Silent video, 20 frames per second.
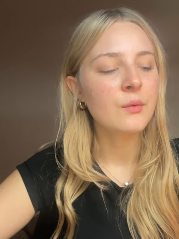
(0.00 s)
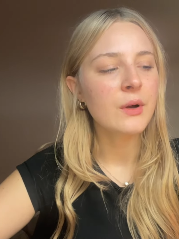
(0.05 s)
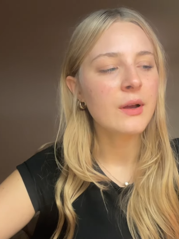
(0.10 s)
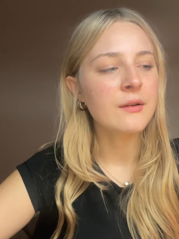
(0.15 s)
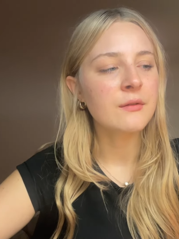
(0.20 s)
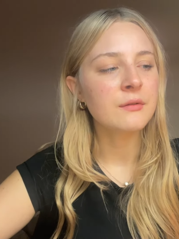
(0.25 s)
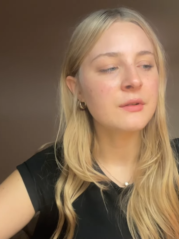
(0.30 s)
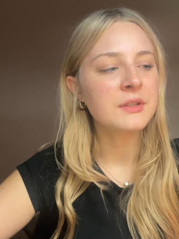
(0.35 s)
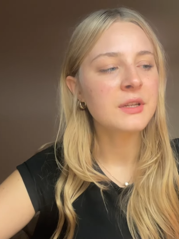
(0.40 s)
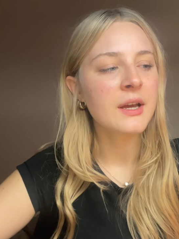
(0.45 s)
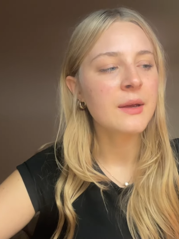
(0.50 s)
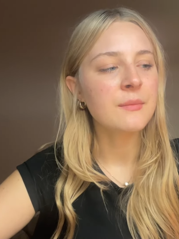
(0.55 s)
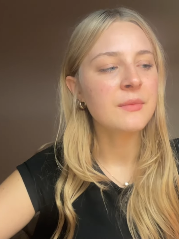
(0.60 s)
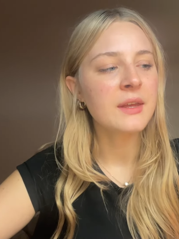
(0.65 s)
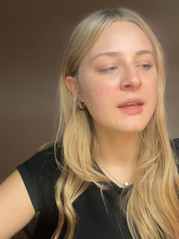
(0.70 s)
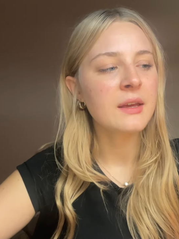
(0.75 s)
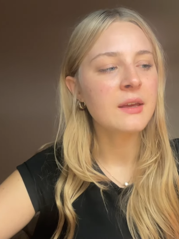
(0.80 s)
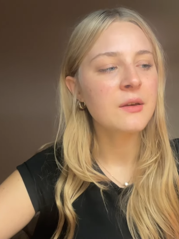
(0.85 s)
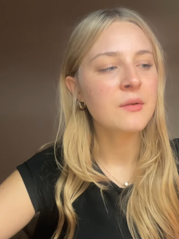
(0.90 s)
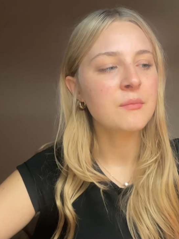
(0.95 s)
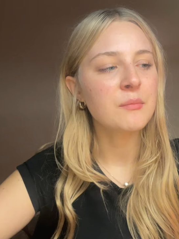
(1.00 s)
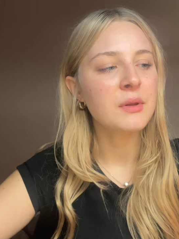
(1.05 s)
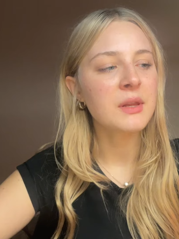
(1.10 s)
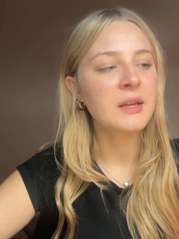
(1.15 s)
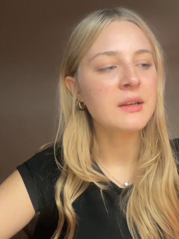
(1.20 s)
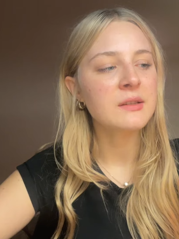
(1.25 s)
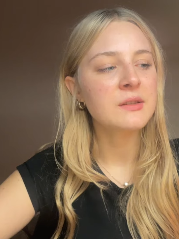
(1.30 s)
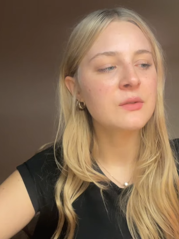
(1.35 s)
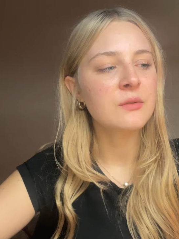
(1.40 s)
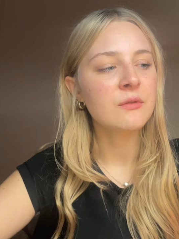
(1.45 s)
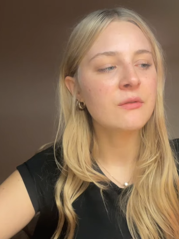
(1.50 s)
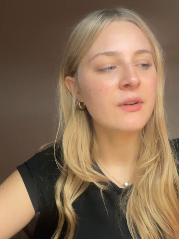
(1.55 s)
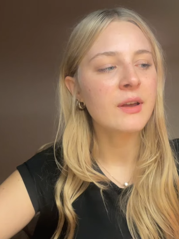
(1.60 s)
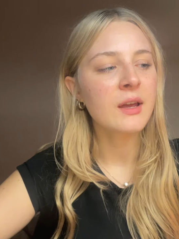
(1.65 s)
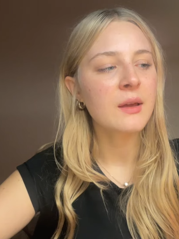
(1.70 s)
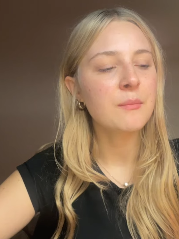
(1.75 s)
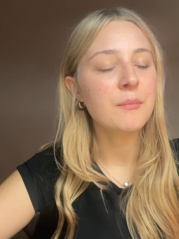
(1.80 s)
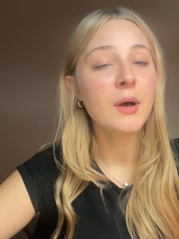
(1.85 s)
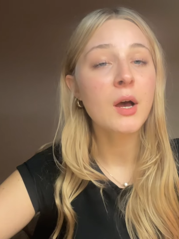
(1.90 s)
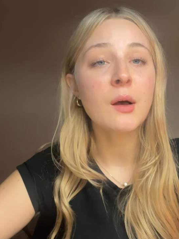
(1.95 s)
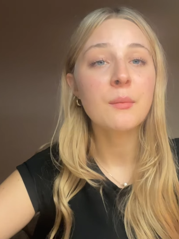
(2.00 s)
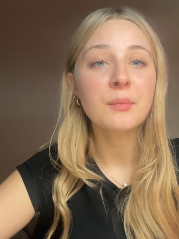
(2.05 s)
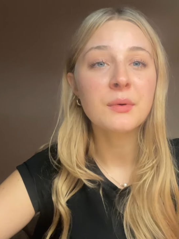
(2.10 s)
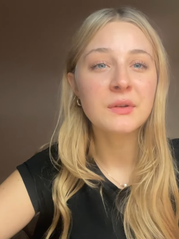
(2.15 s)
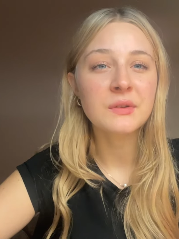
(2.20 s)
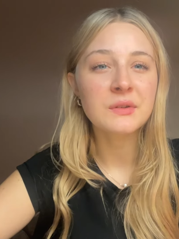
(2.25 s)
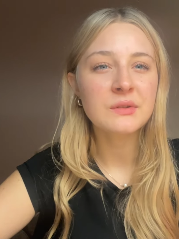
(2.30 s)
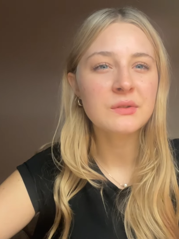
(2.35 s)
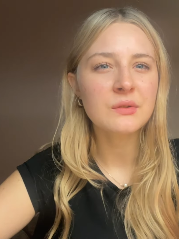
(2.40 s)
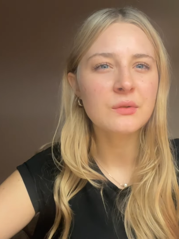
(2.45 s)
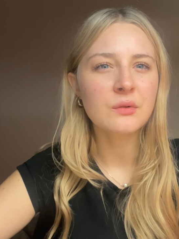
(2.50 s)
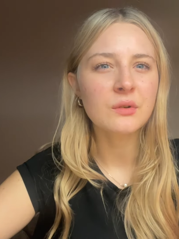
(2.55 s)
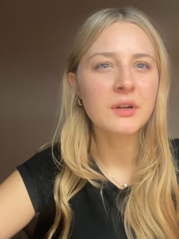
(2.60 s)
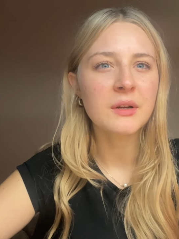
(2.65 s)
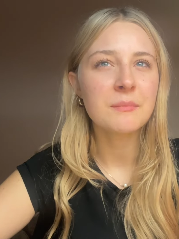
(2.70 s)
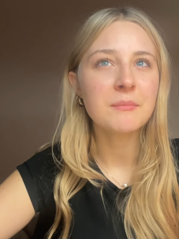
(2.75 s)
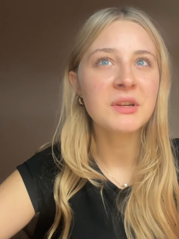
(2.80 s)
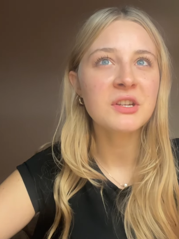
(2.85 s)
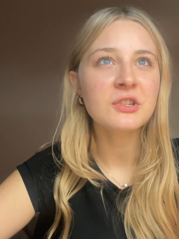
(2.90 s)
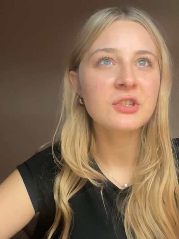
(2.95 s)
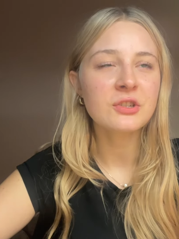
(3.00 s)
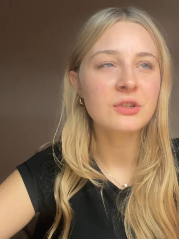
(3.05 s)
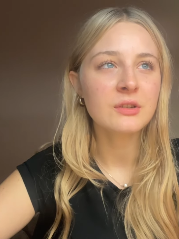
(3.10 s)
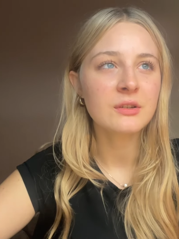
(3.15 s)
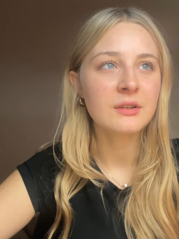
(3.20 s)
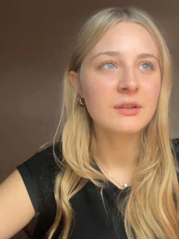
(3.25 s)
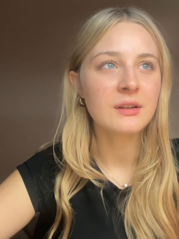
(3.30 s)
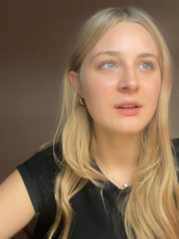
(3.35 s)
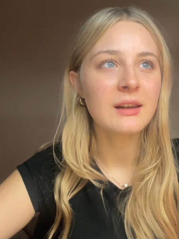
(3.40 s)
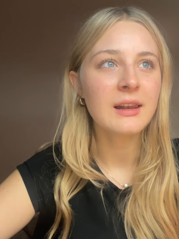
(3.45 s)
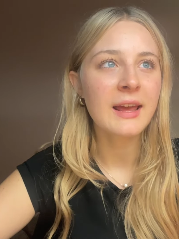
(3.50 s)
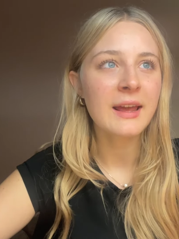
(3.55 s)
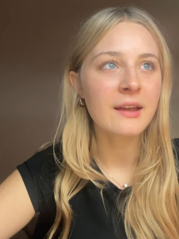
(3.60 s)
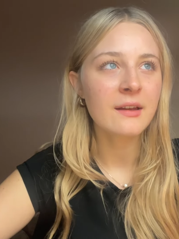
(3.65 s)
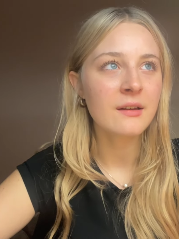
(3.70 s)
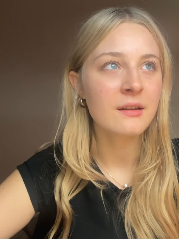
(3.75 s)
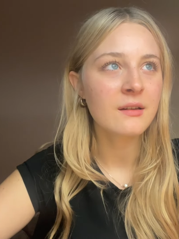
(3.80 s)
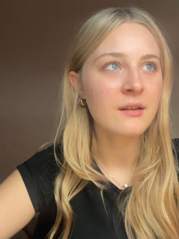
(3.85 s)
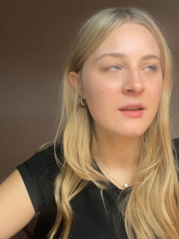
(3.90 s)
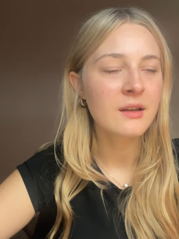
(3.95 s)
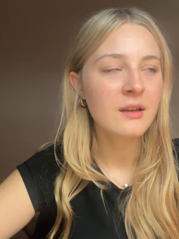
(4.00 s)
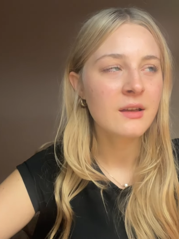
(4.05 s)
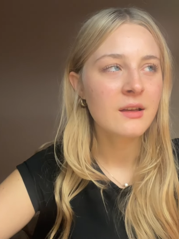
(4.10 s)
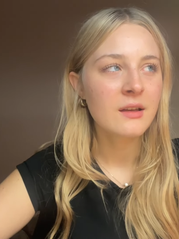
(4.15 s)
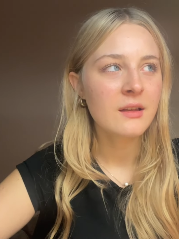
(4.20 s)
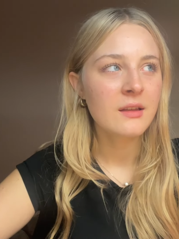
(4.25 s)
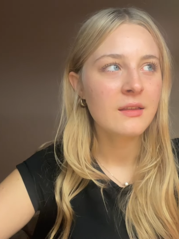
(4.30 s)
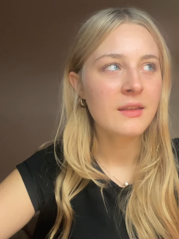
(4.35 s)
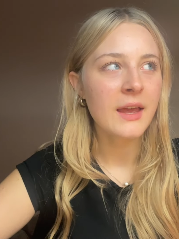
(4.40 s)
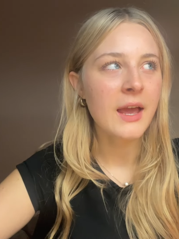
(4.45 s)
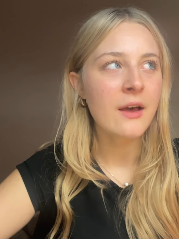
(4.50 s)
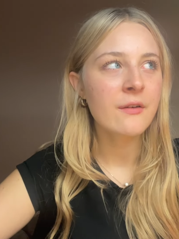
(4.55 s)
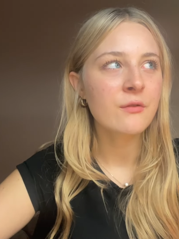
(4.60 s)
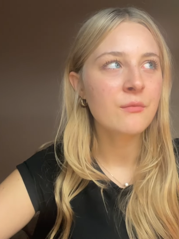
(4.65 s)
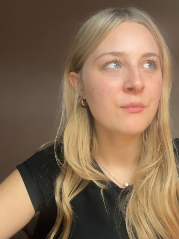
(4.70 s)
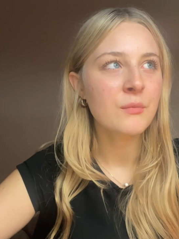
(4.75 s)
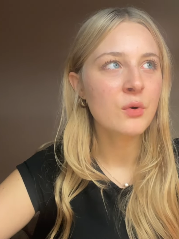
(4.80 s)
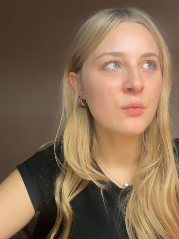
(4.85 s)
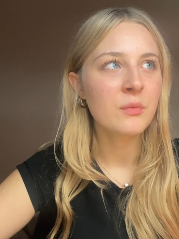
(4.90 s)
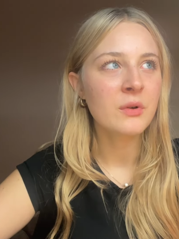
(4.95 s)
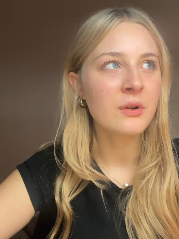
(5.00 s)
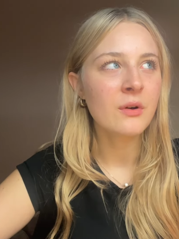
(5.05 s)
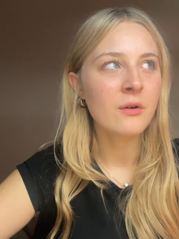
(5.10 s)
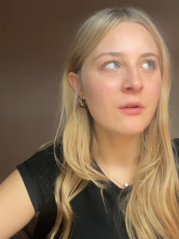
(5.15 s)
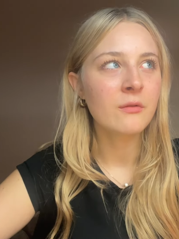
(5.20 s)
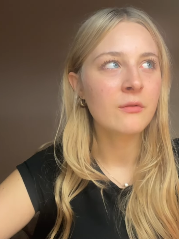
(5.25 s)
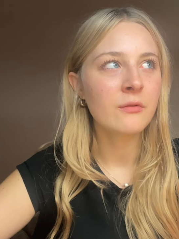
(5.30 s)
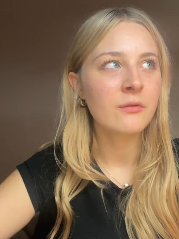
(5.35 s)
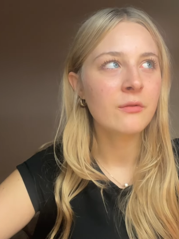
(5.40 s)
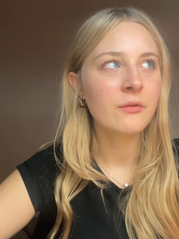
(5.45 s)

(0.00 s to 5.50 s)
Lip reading: every time they complete sort of a purpose or a mission layer, they have a moment of